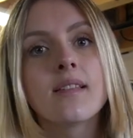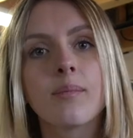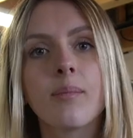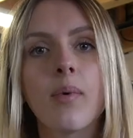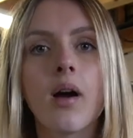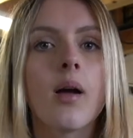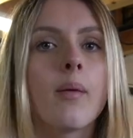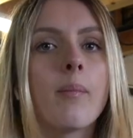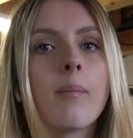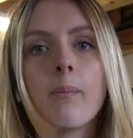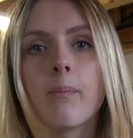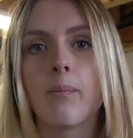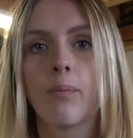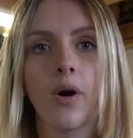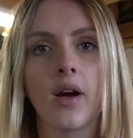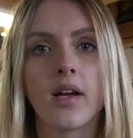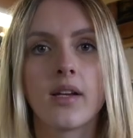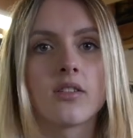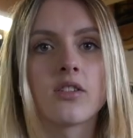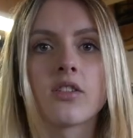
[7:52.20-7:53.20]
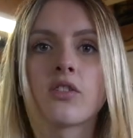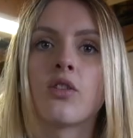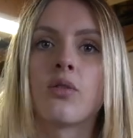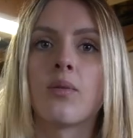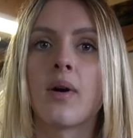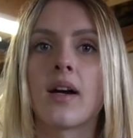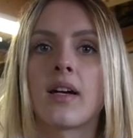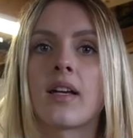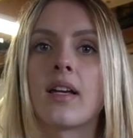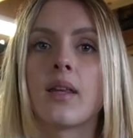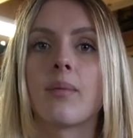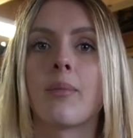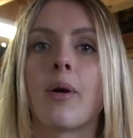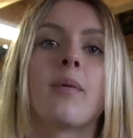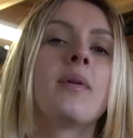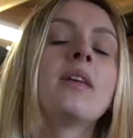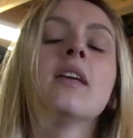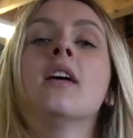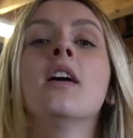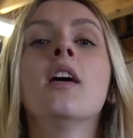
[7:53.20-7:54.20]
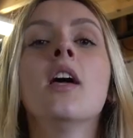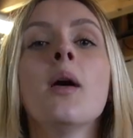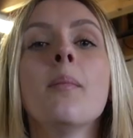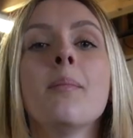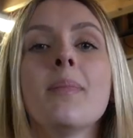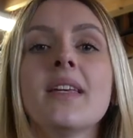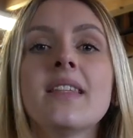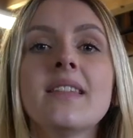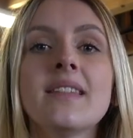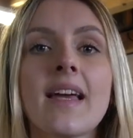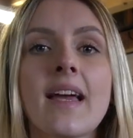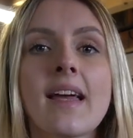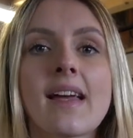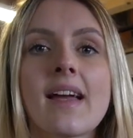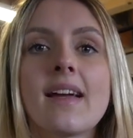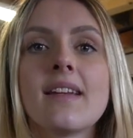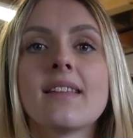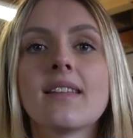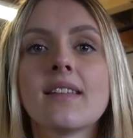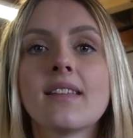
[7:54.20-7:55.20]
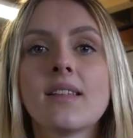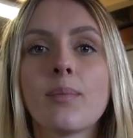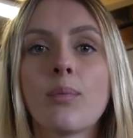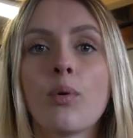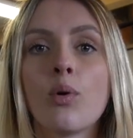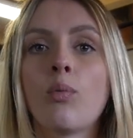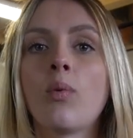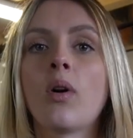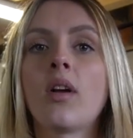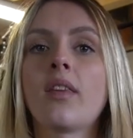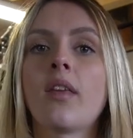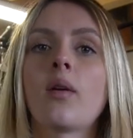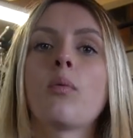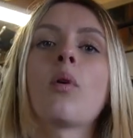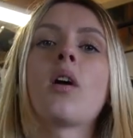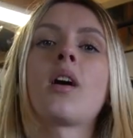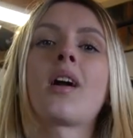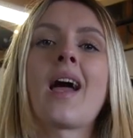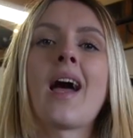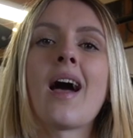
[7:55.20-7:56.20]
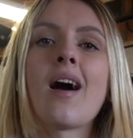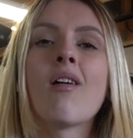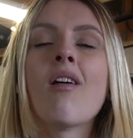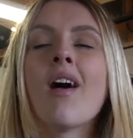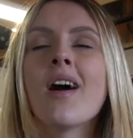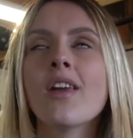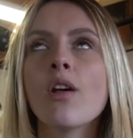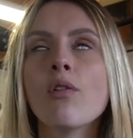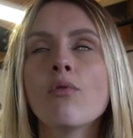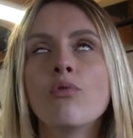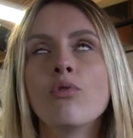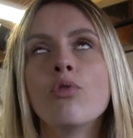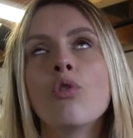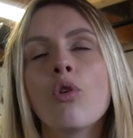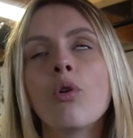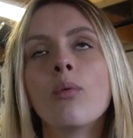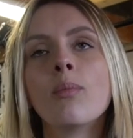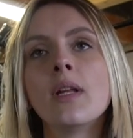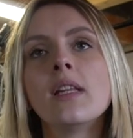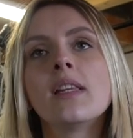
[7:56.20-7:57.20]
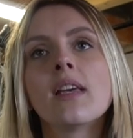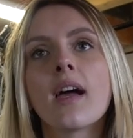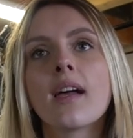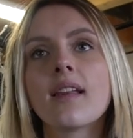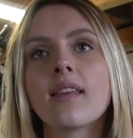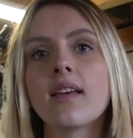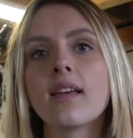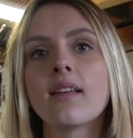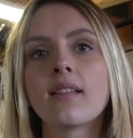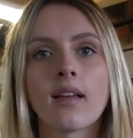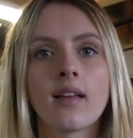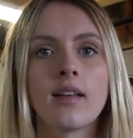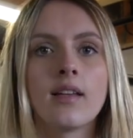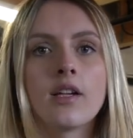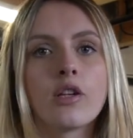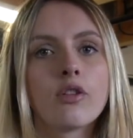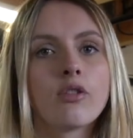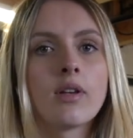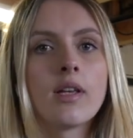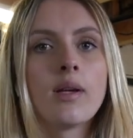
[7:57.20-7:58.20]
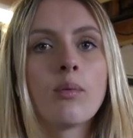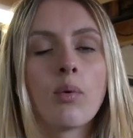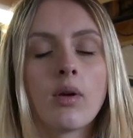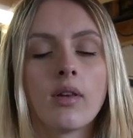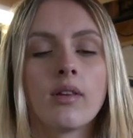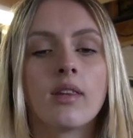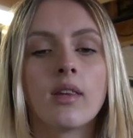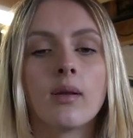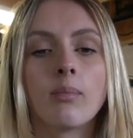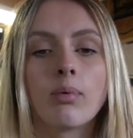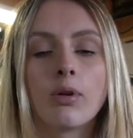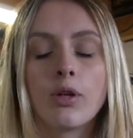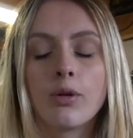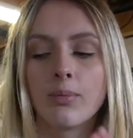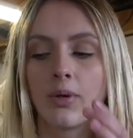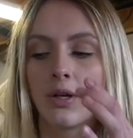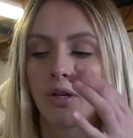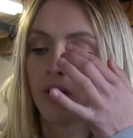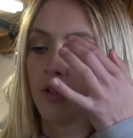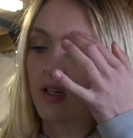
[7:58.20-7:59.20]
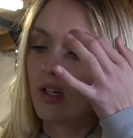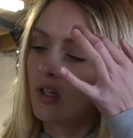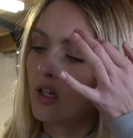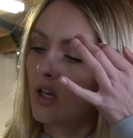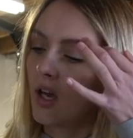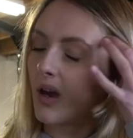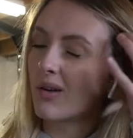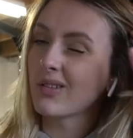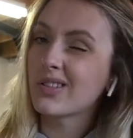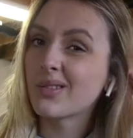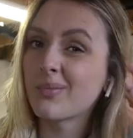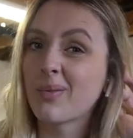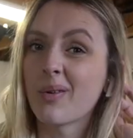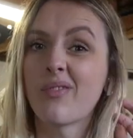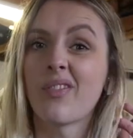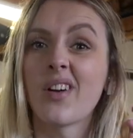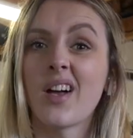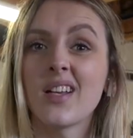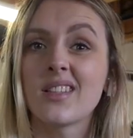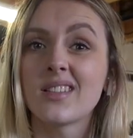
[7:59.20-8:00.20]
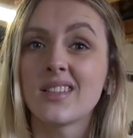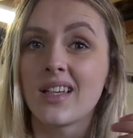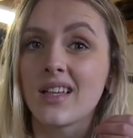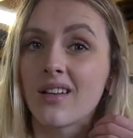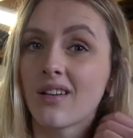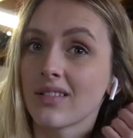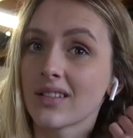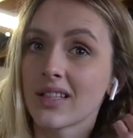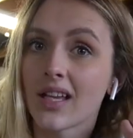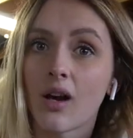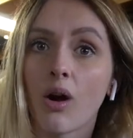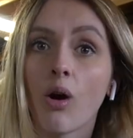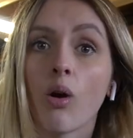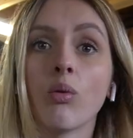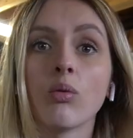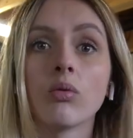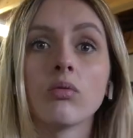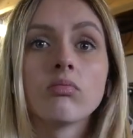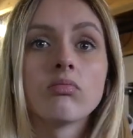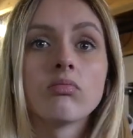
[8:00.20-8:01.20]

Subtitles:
My brain just not working at the moment. BCAAs to sip on whilst I work out. I don't normally take these like literally once in a blue moon. I was just a bit thirsty and I was like, oh,